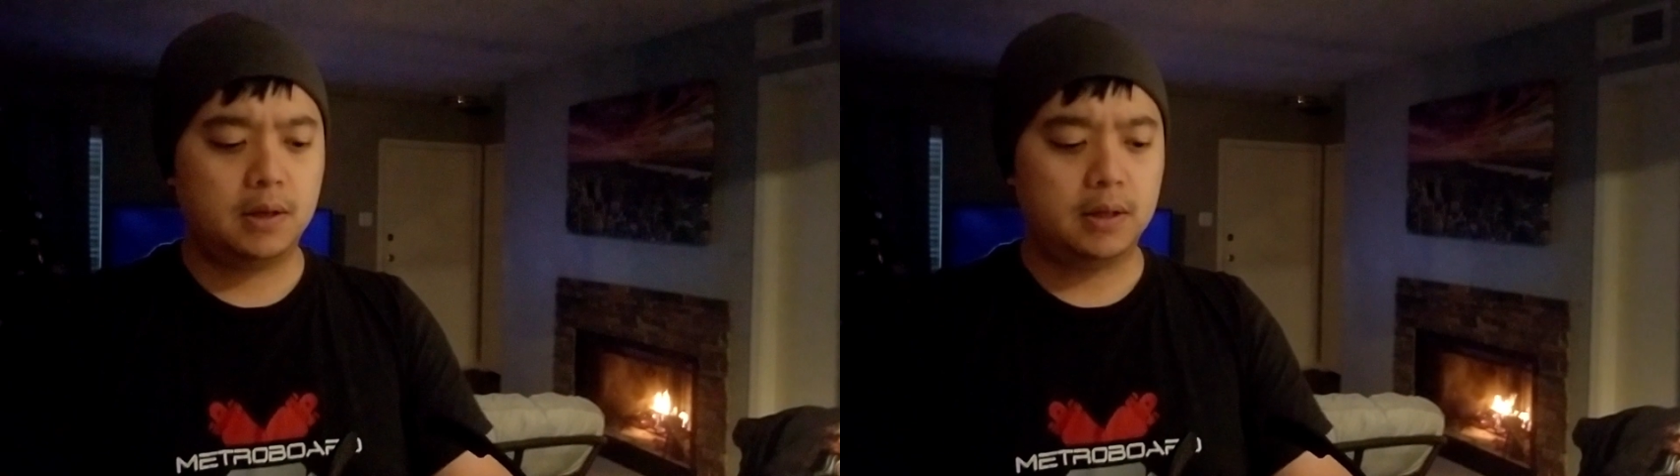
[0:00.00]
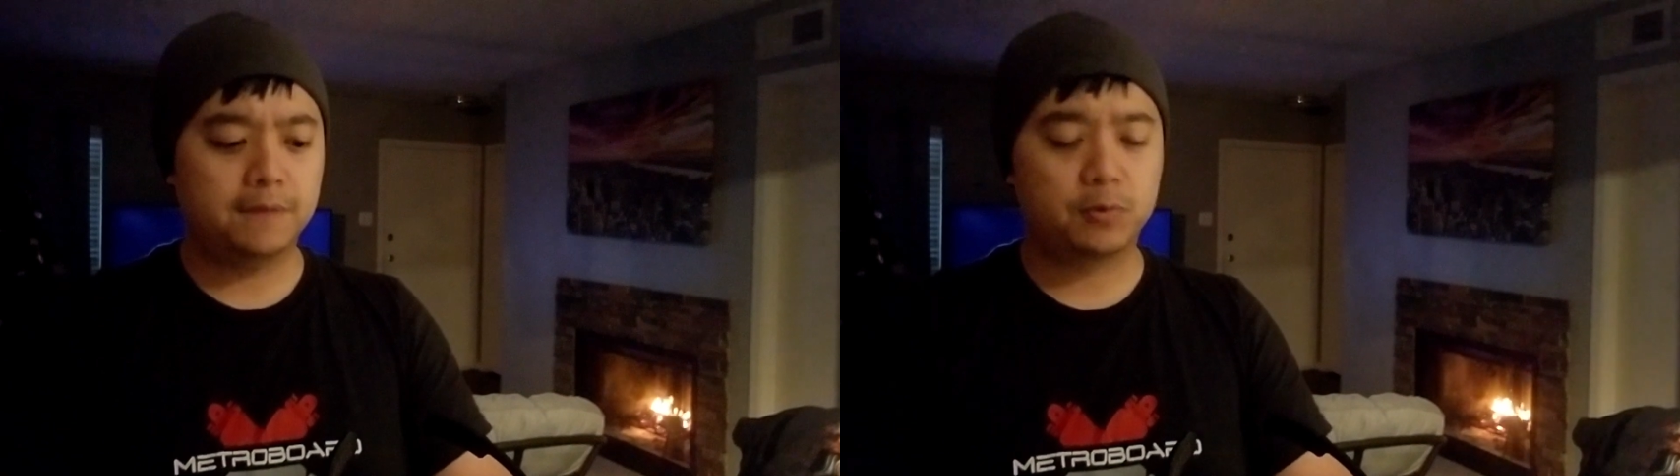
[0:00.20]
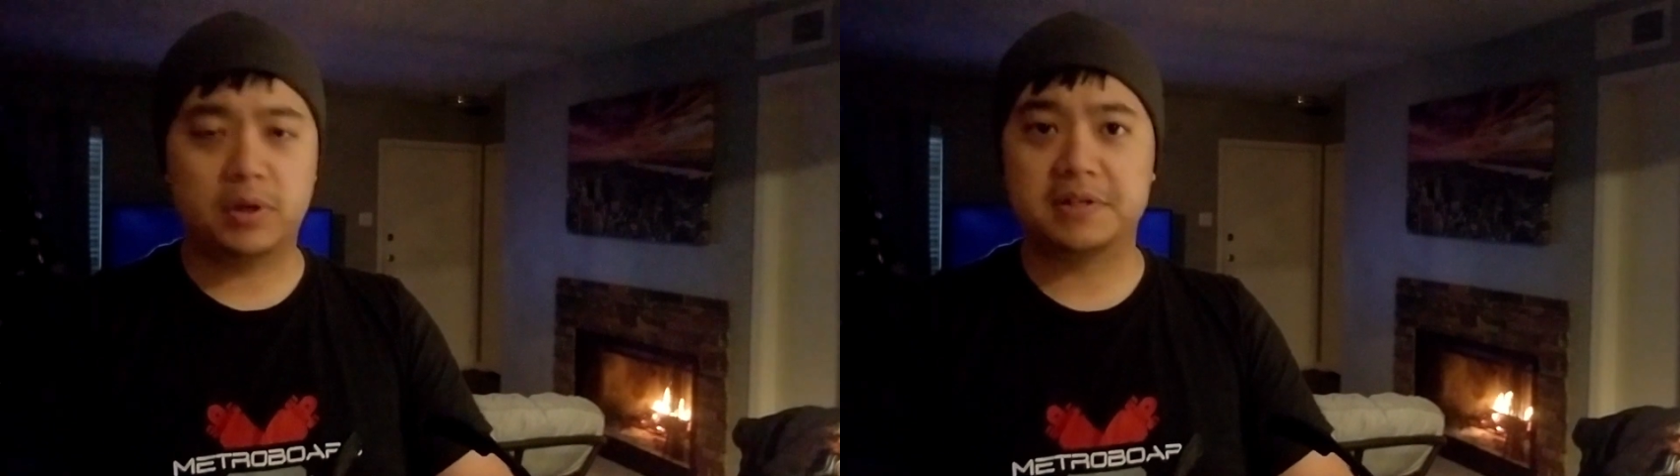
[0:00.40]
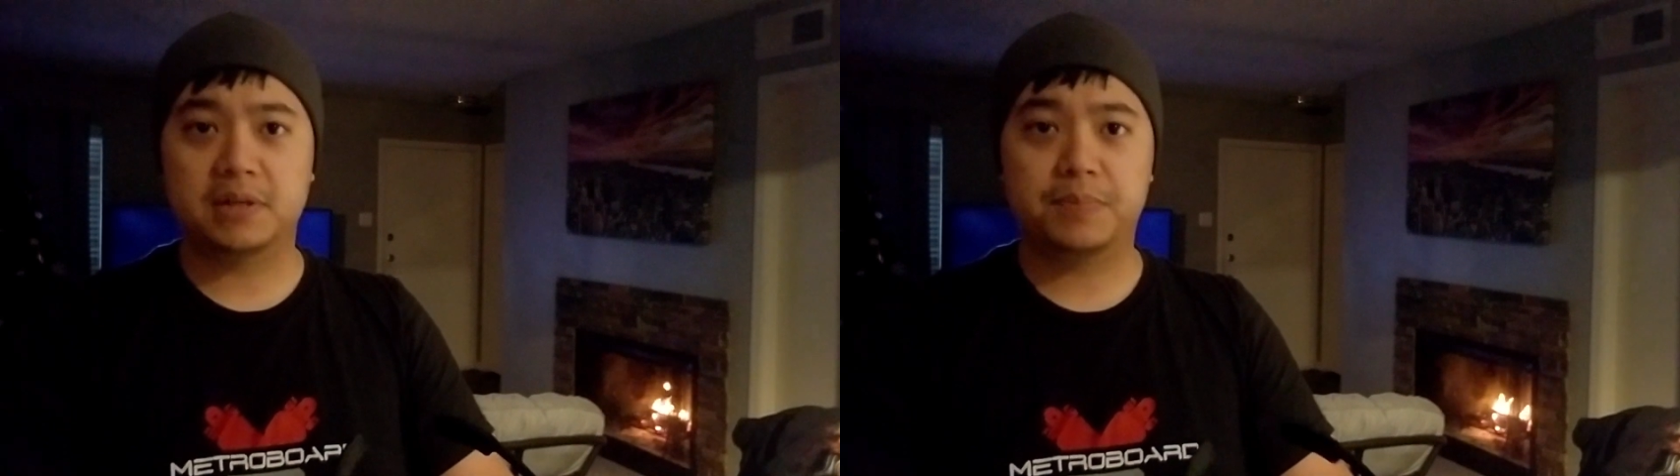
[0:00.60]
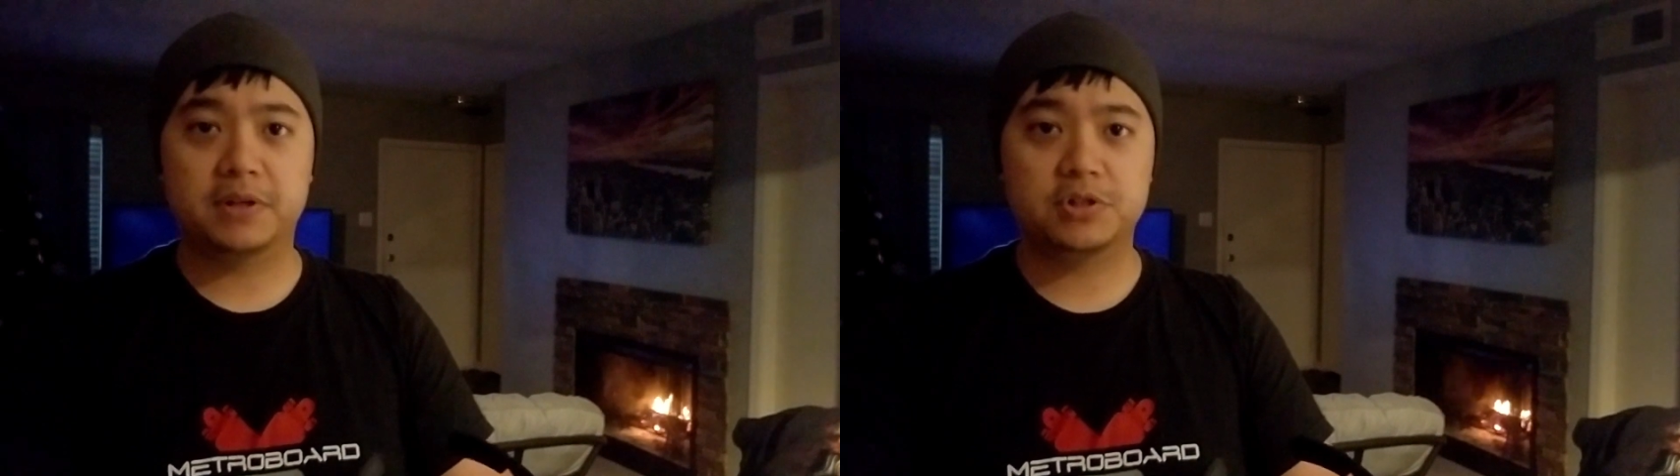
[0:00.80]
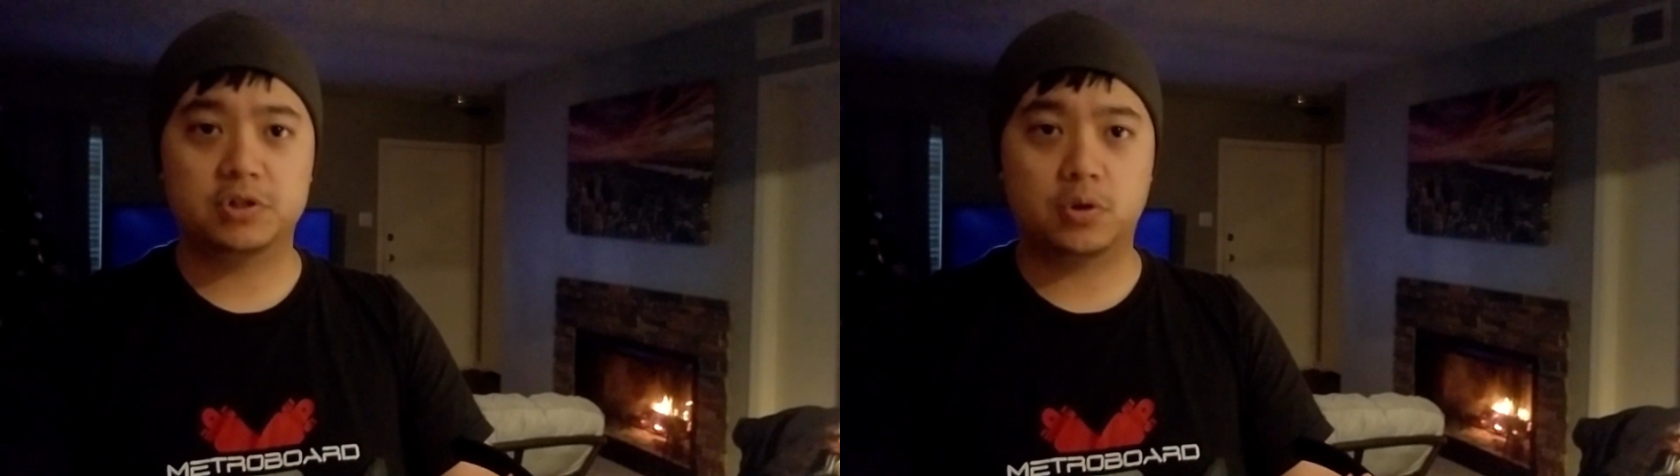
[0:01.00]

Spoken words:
If you want to take pictures or